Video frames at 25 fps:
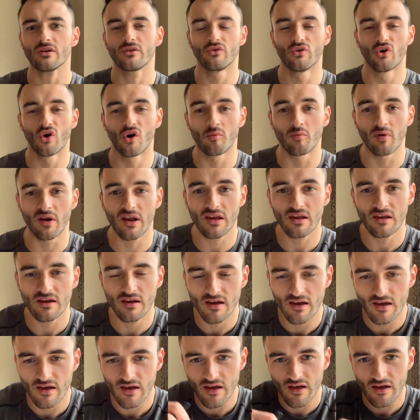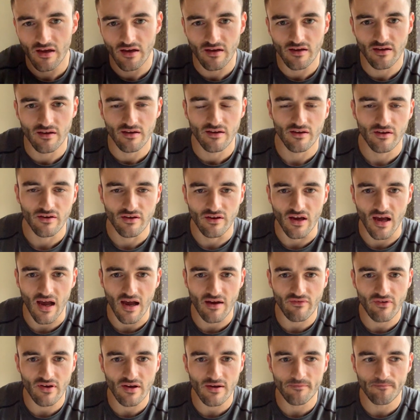Normally, you
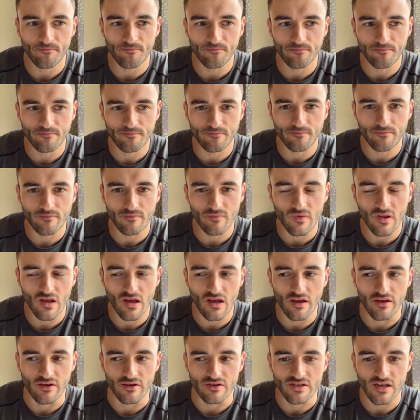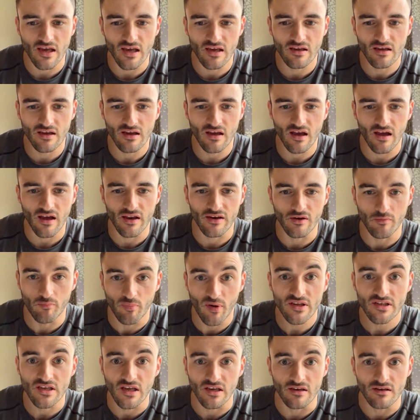have it, you'll take it, and you're
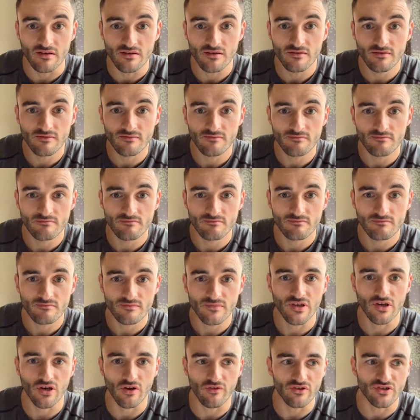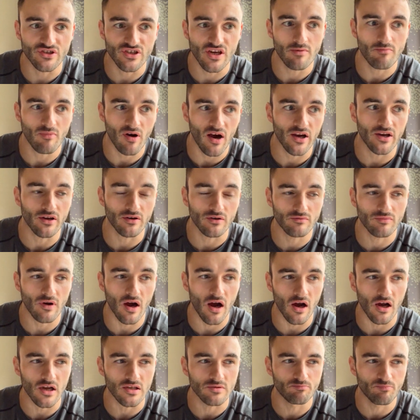buzzing. You go to the gym, I
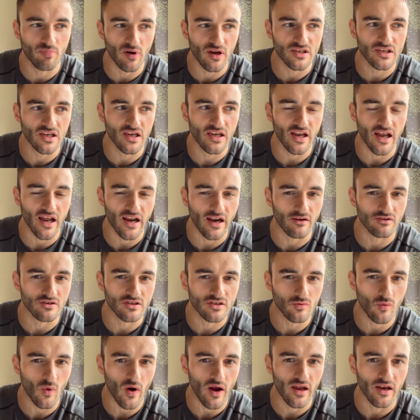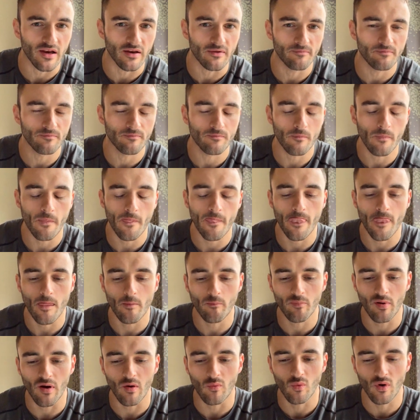was buzzing, and I'm sweating.
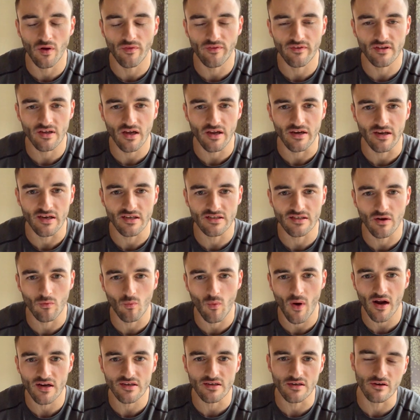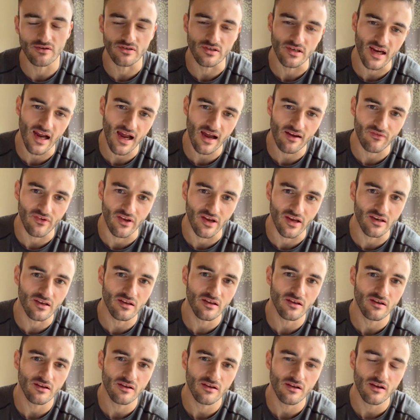But what they've done is they whacked in loads of
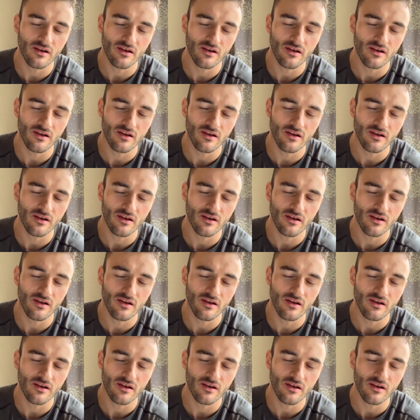caffeine,